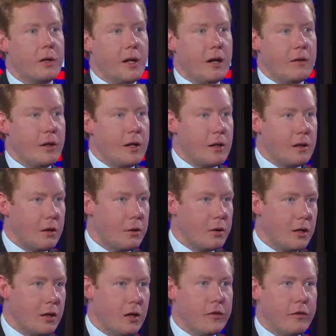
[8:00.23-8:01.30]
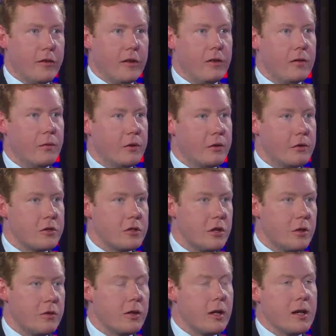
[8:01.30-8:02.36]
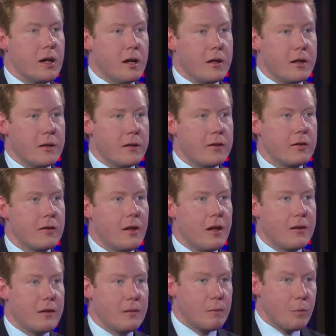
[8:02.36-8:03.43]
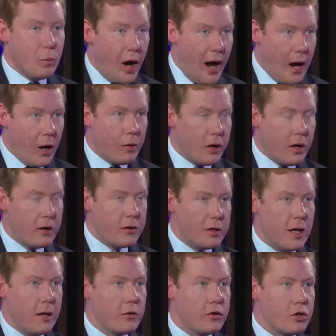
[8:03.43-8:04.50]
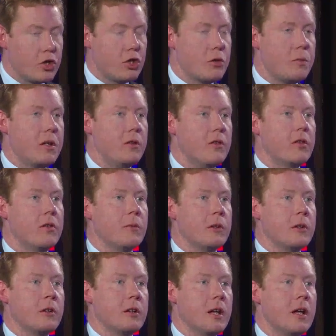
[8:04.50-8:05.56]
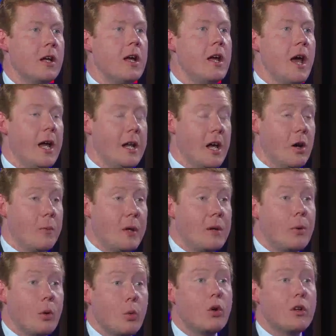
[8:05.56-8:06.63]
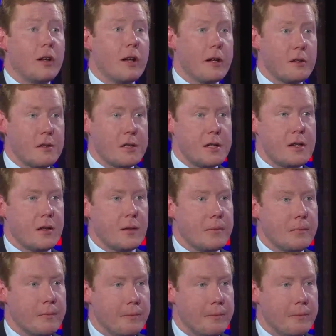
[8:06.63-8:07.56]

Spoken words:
but have local arts festivals and shows, I think this is how country houses should be used in the modern day and how people would like to see them.